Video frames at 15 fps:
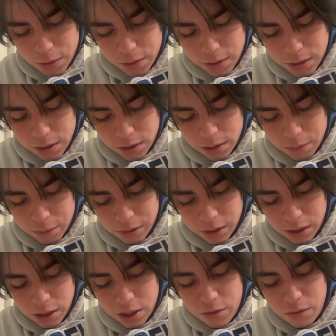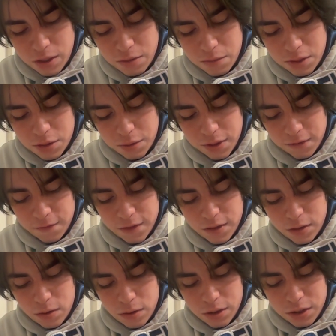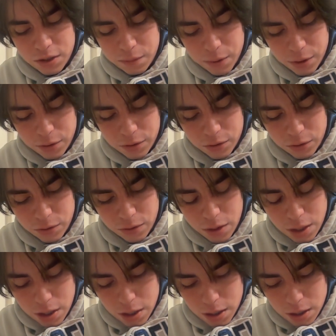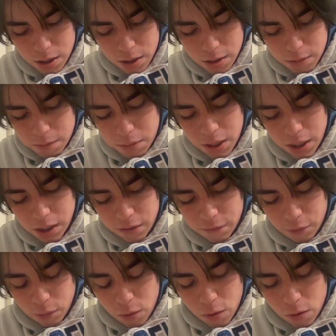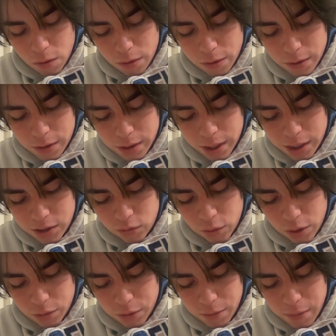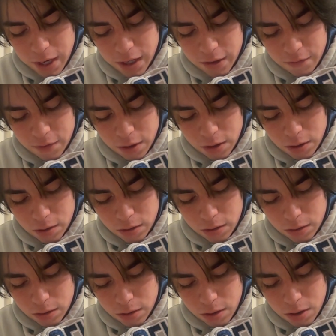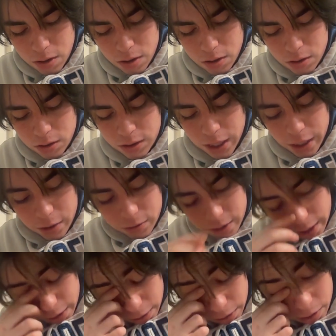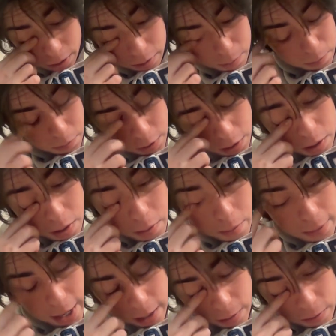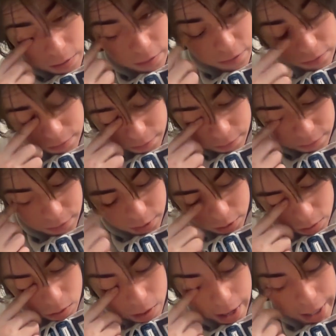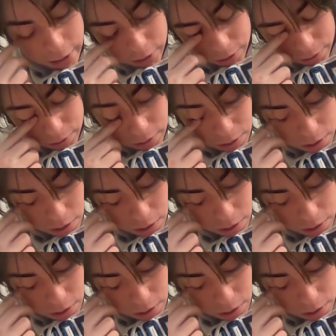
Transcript: is a complete union between the physical and spiritual being of a role. That is what we make of our psychotechnique. Pattern of physical actions.